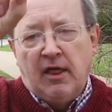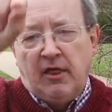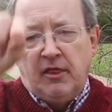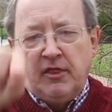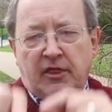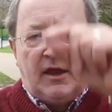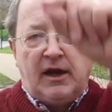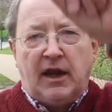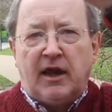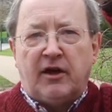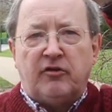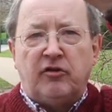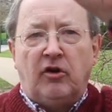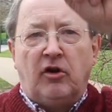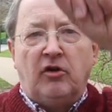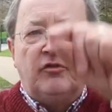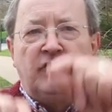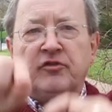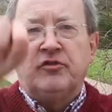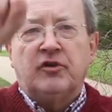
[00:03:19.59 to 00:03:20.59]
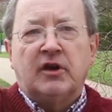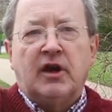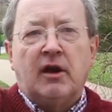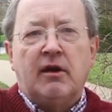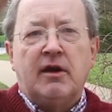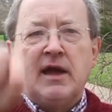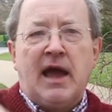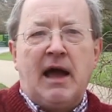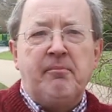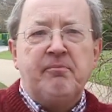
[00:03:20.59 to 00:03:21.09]
The electrons are
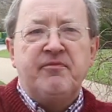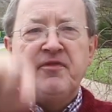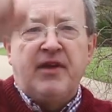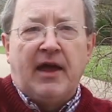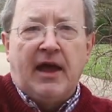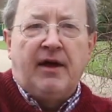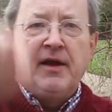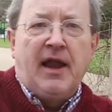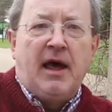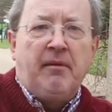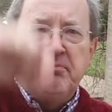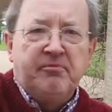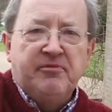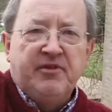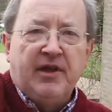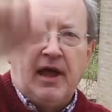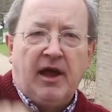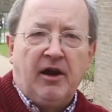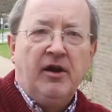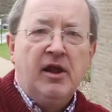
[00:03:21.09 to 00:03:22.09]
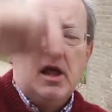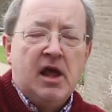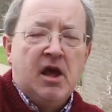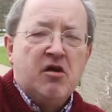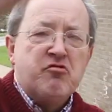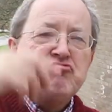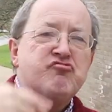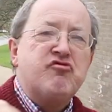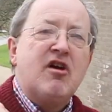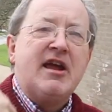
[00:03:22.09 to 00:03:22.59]
going up and down,
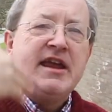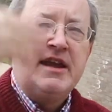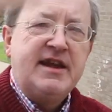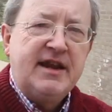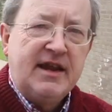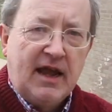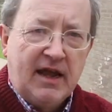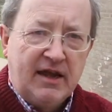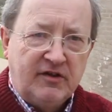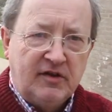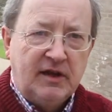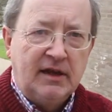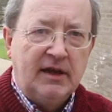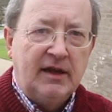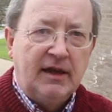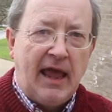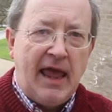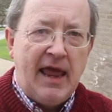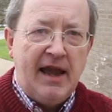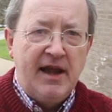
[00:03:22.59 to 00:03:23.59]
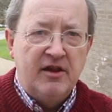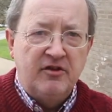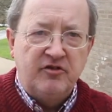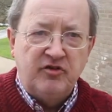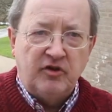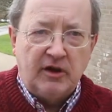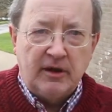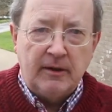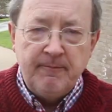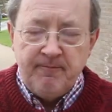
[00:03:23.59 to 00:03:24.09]
radiating
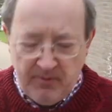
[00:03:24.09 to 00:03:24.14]
energy.